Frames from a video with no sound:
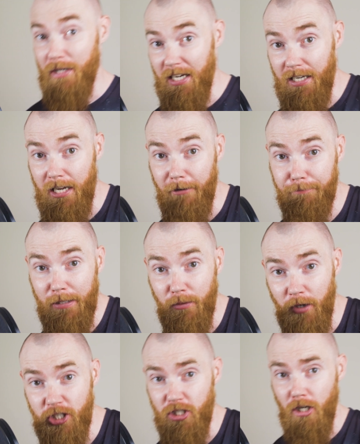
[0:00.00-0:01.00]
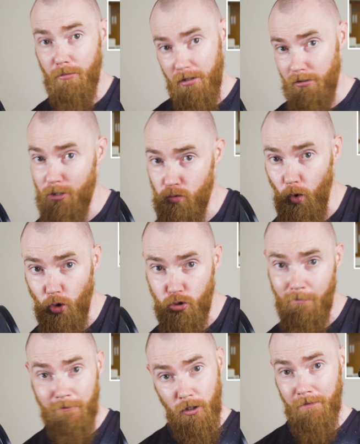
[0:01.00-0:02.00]
We can't have Pete Wishart without his
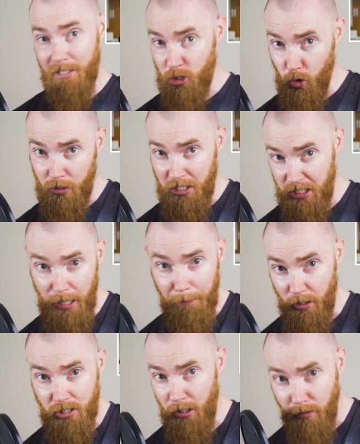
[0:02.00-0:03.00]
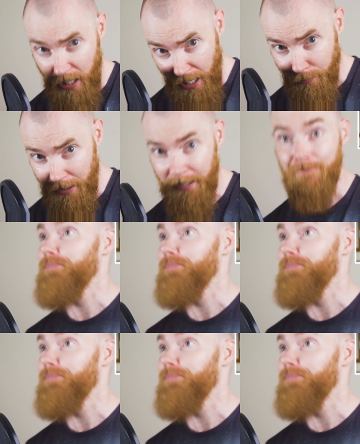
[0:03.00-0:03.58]
wardrobe full of exotic slippers now, can we?